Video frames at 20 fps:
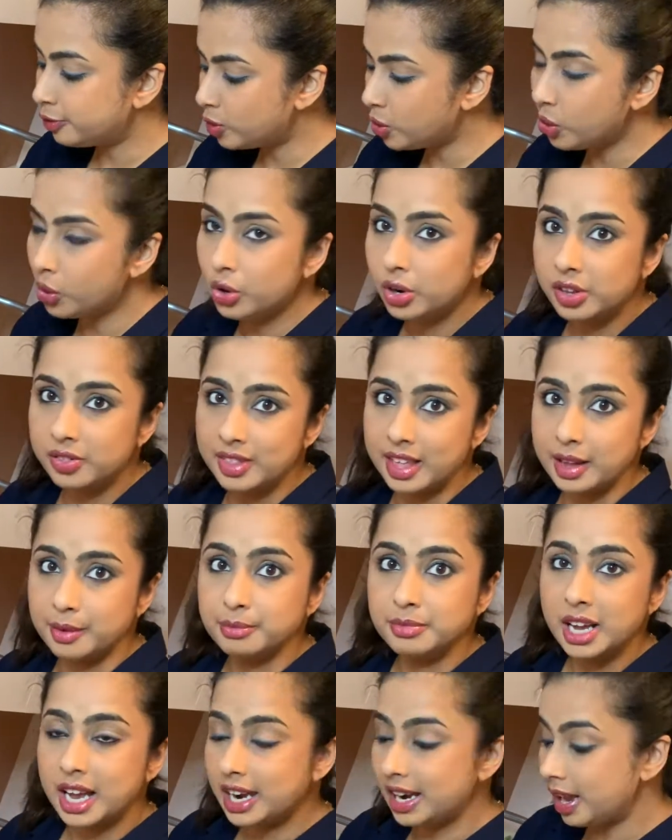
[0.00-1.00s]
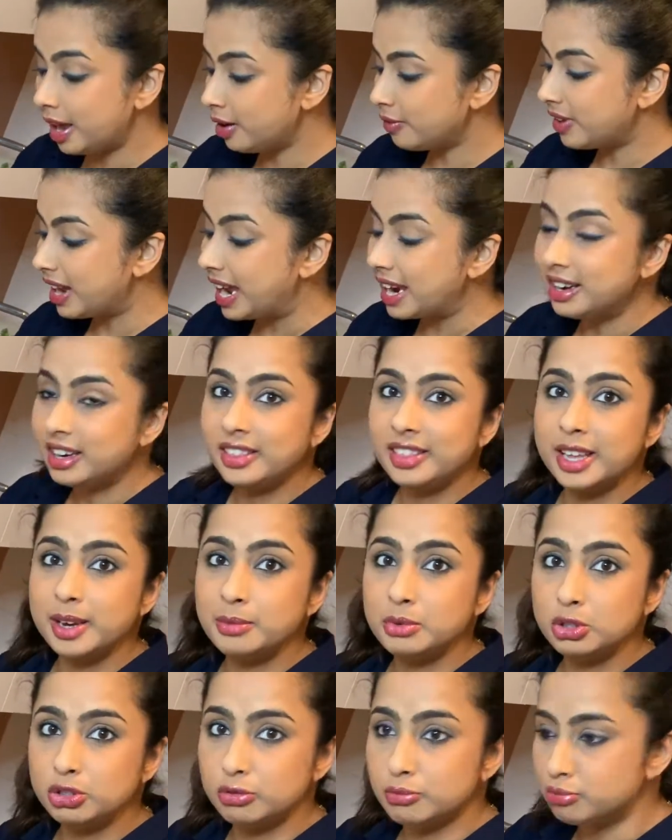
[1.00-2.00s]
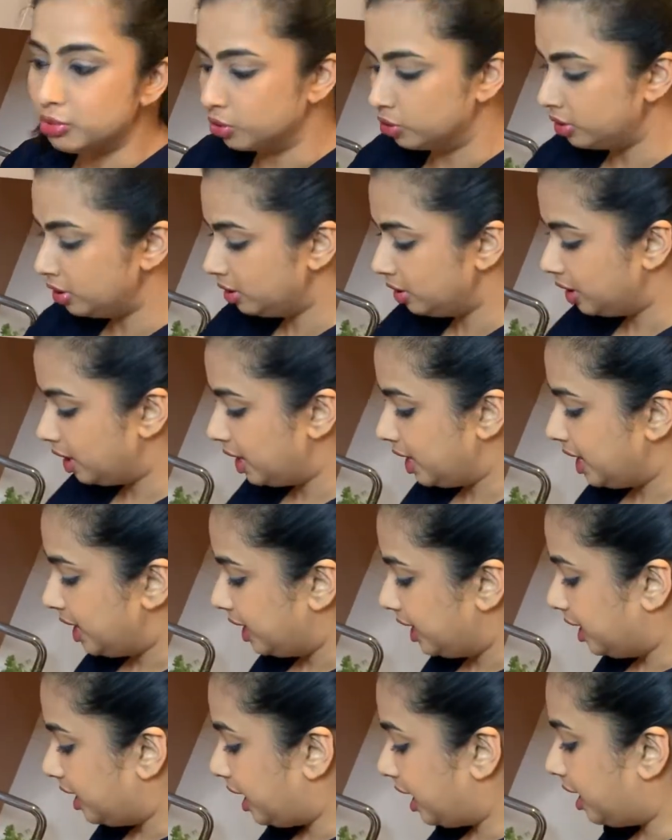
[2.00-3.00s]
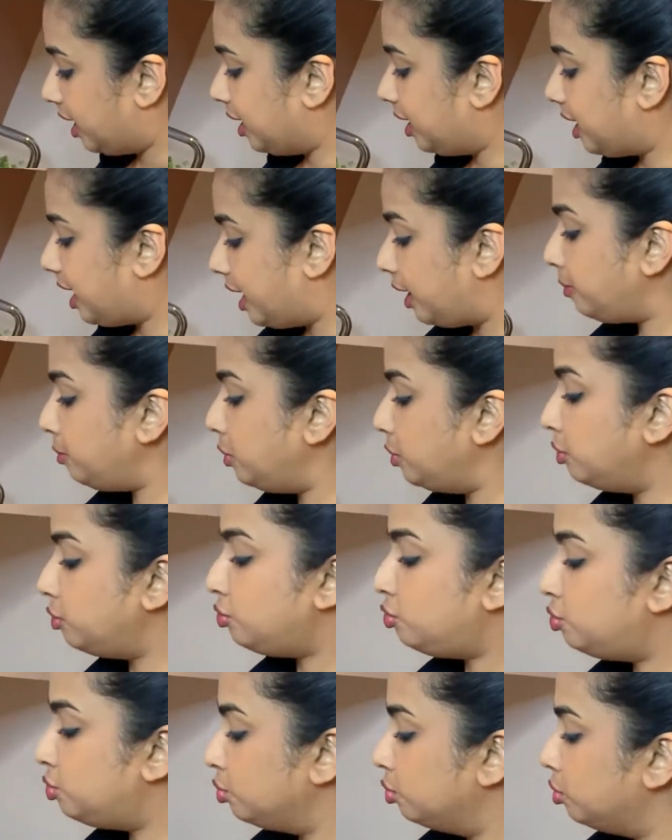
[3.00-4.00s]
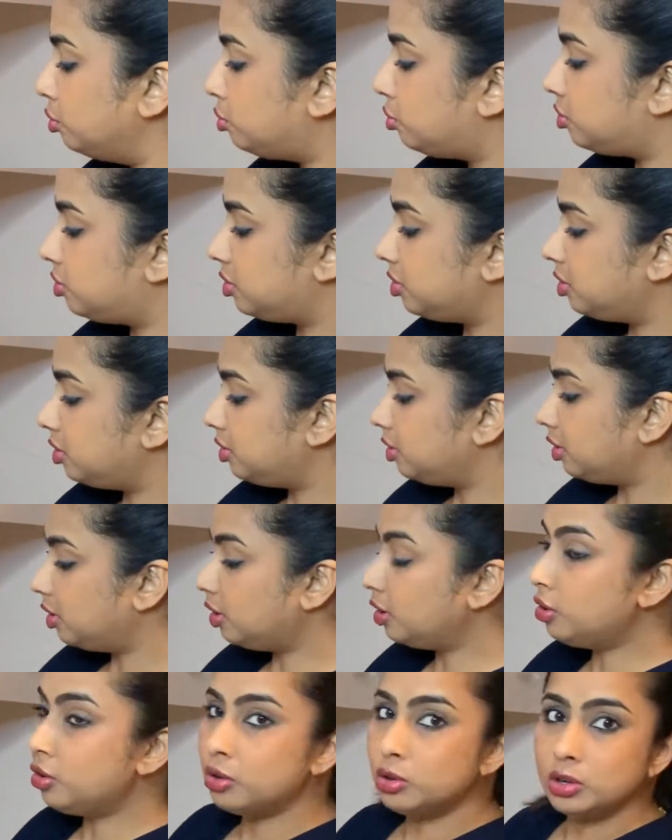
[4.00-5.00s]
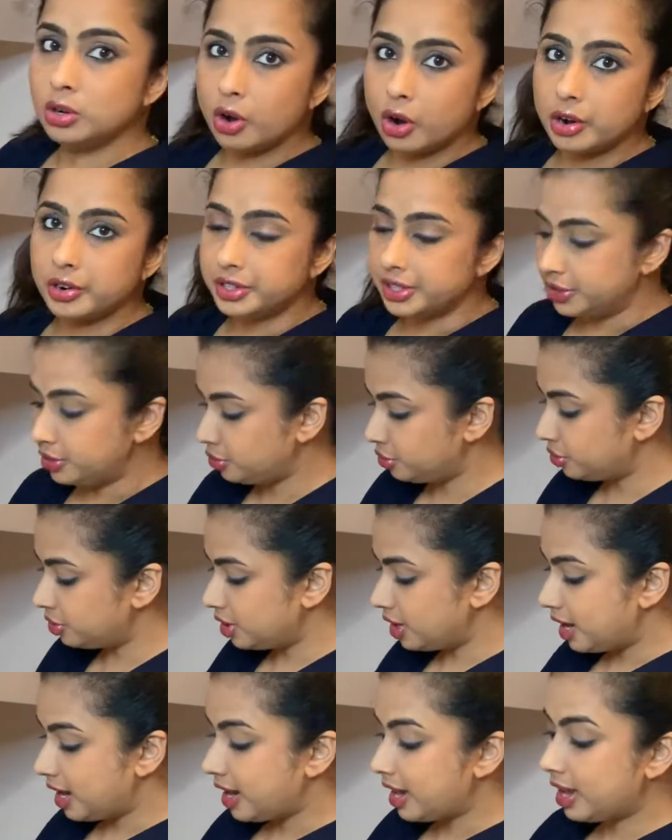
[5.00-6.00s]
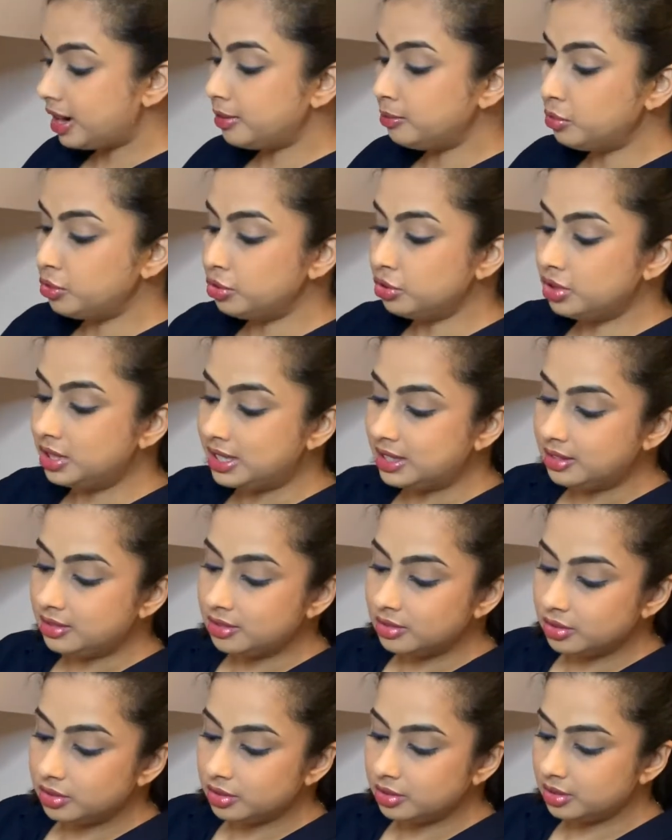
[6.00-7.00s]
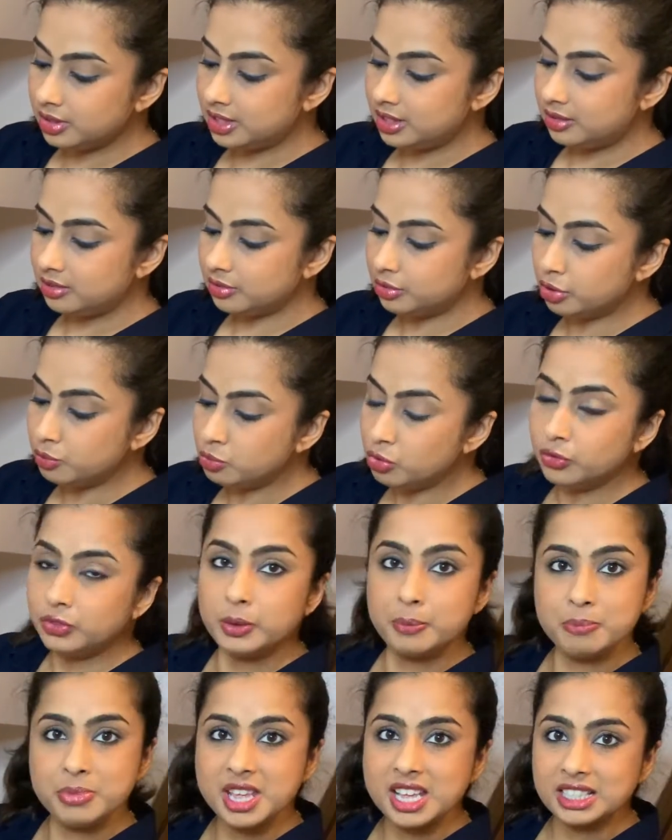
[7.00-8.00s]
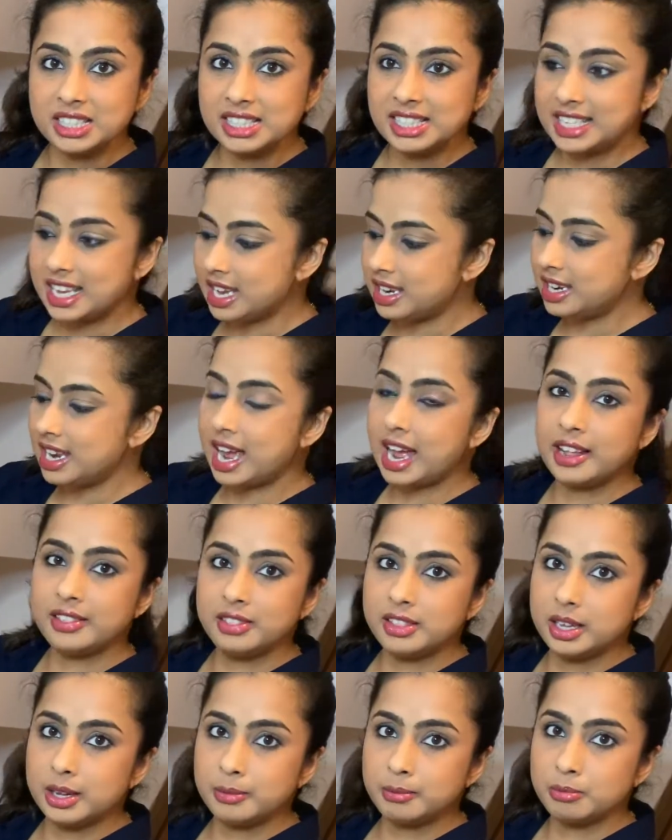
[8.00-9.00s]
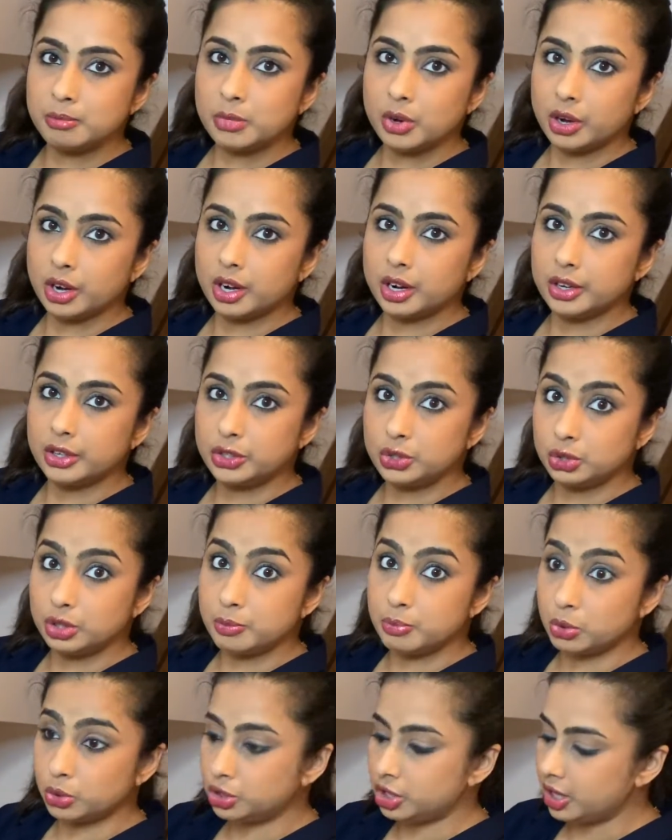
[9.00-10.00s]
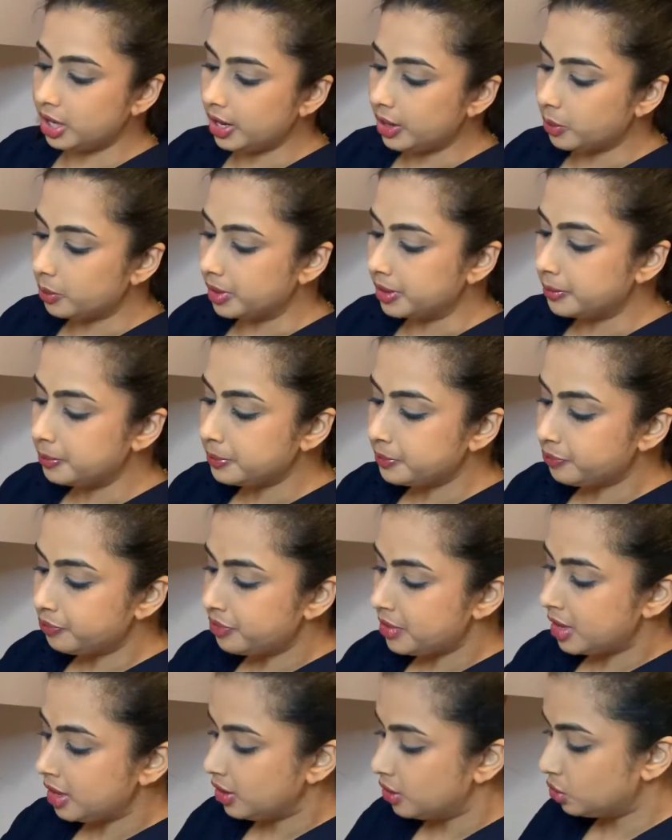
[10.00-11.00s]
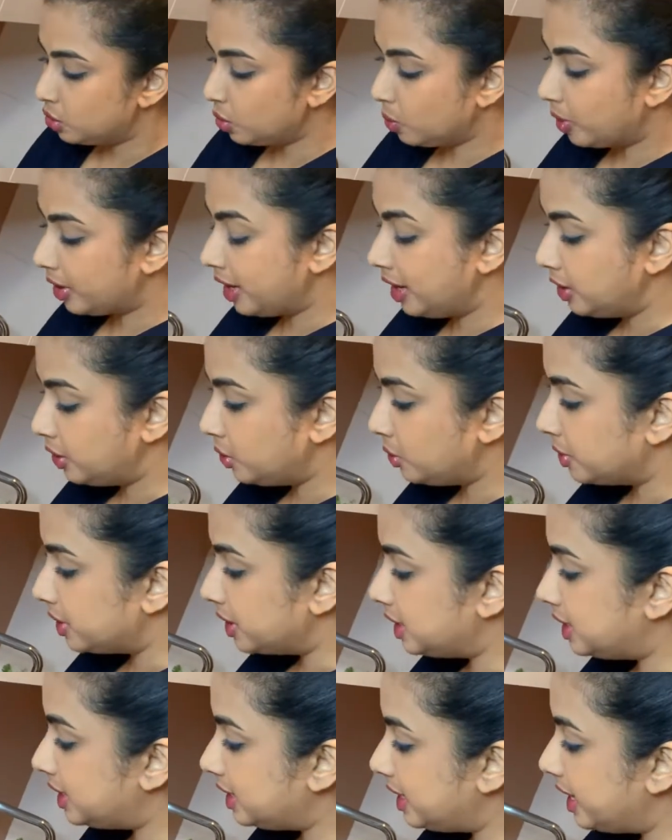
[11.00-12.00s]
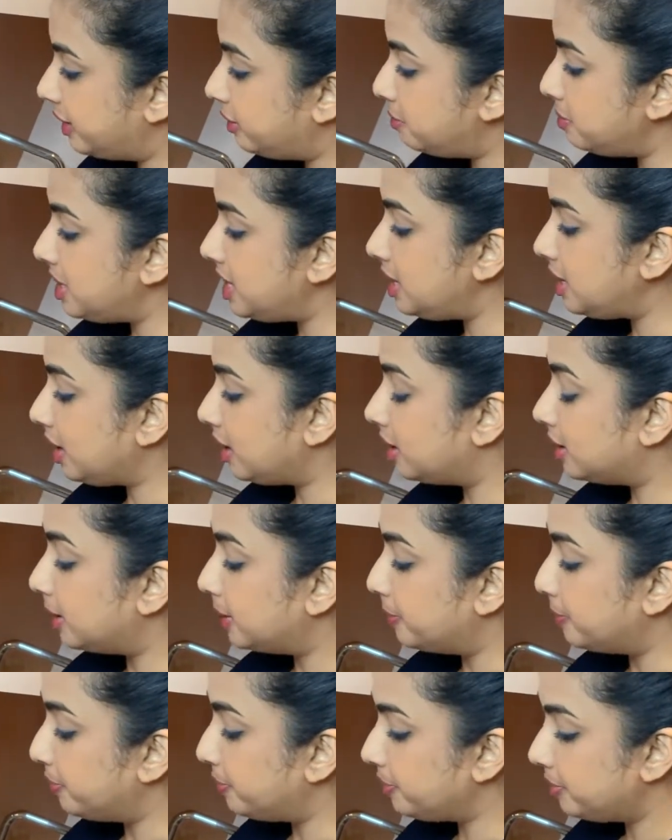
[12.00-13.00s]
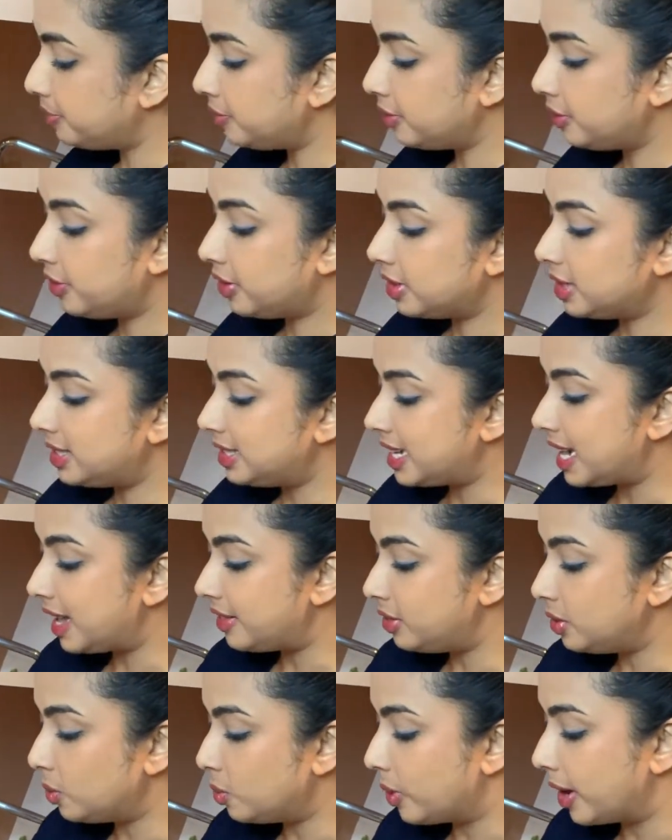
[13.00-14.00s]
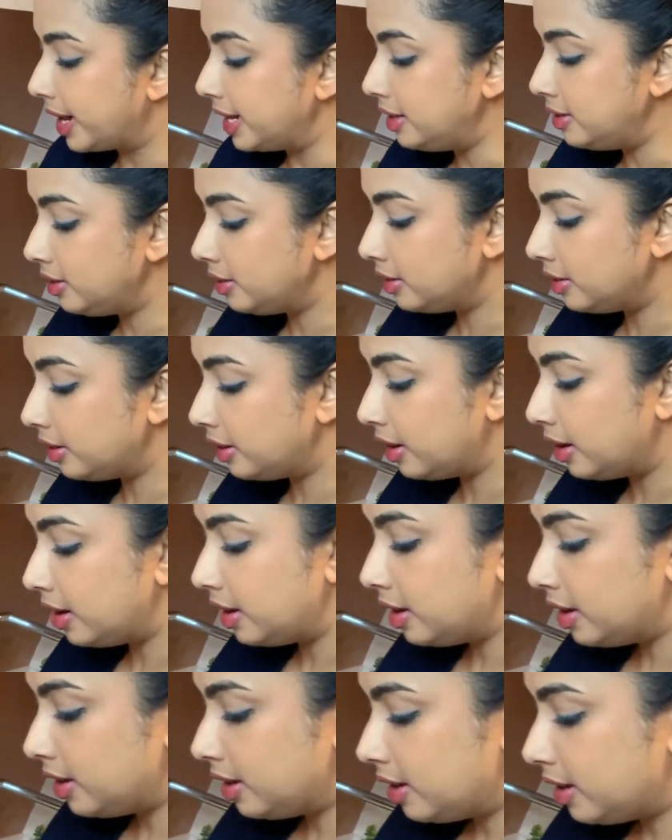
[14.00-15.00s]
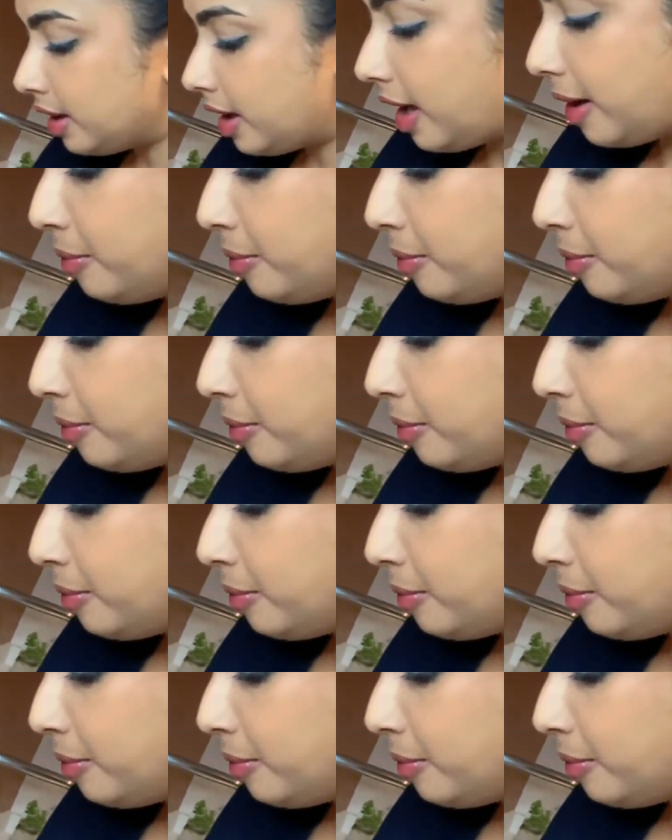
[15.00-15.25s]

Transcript: cored them and I have added them to the bowl. I'm going to juice a whole orange and I'm going to remove the peels and add them to the poaching liquid. So what I'll do is, let me first add the wine. I'm